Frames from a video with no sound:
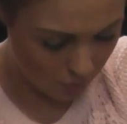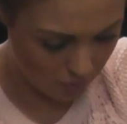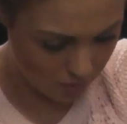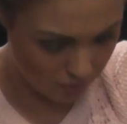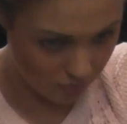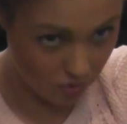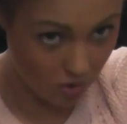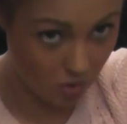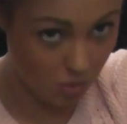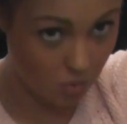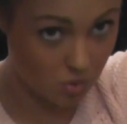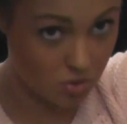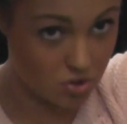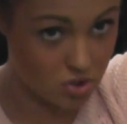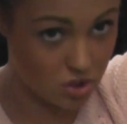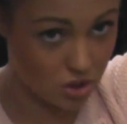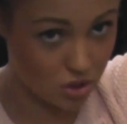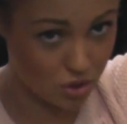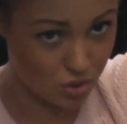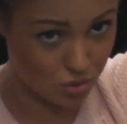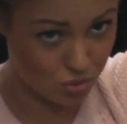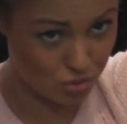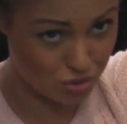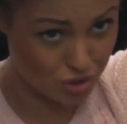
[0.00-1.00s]
you've got what's
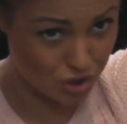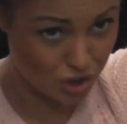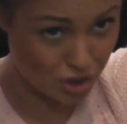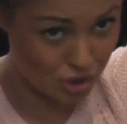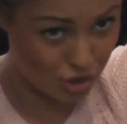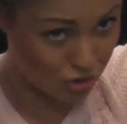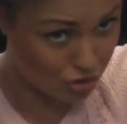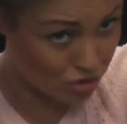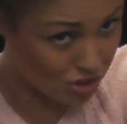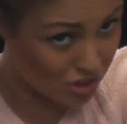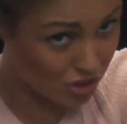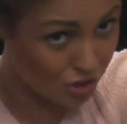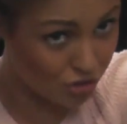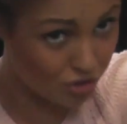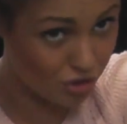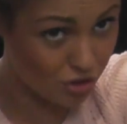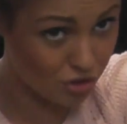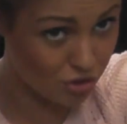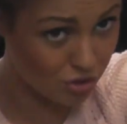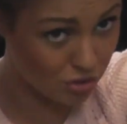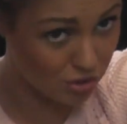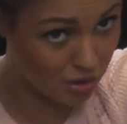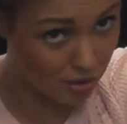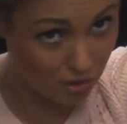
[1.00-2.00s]
loose, you could just literally
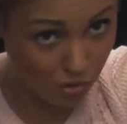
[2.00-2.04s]
tuck it